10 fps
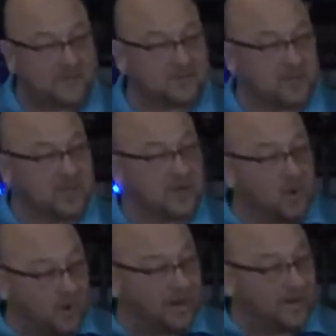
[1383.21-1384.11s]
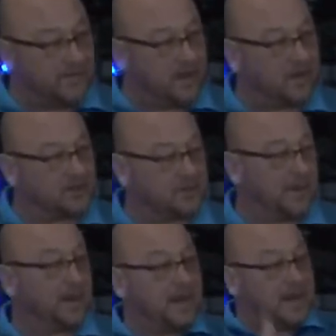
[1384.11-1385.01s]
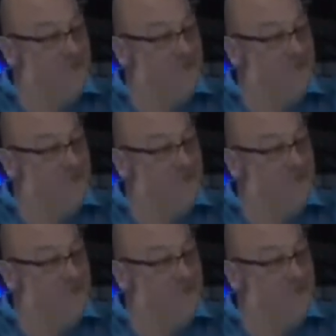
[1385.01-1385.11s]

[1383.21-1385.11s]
It's the anointing of the Holy Spirit.